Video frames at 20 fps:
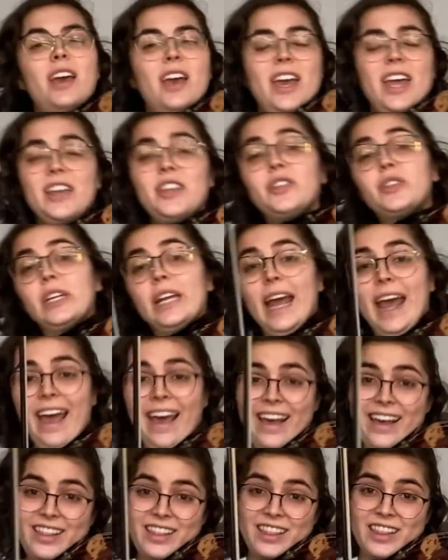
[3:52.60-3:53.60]
And you can
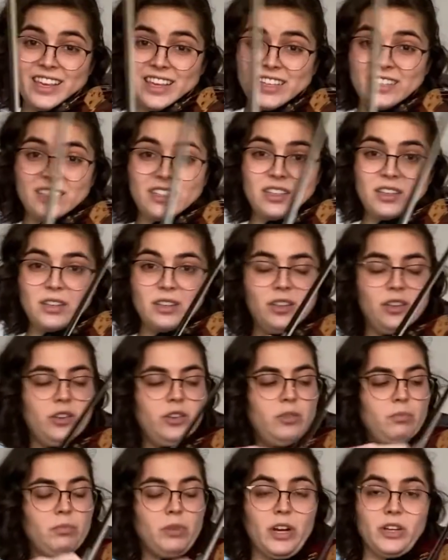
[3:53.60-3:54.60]
add this
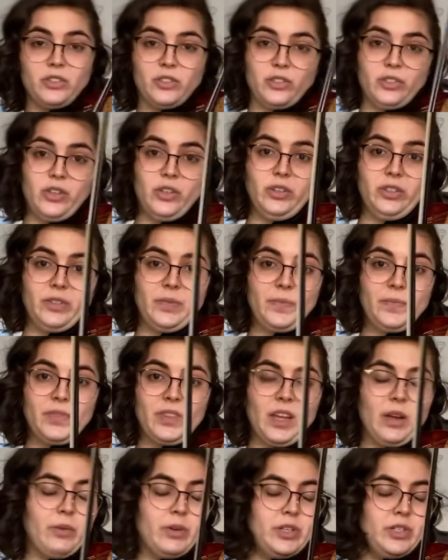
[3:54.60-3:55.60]
little brush stroke
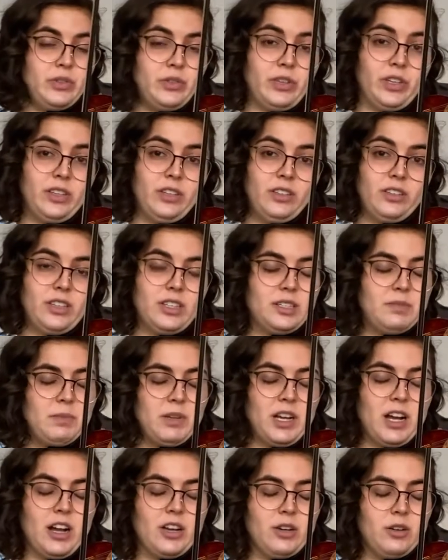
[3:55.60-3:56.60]
that we're doing, this
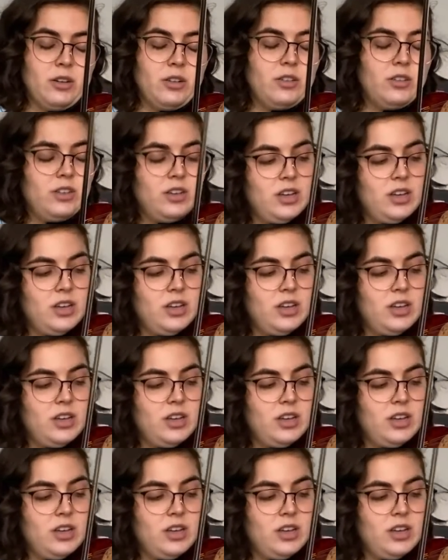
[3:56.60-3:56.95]
spiccato,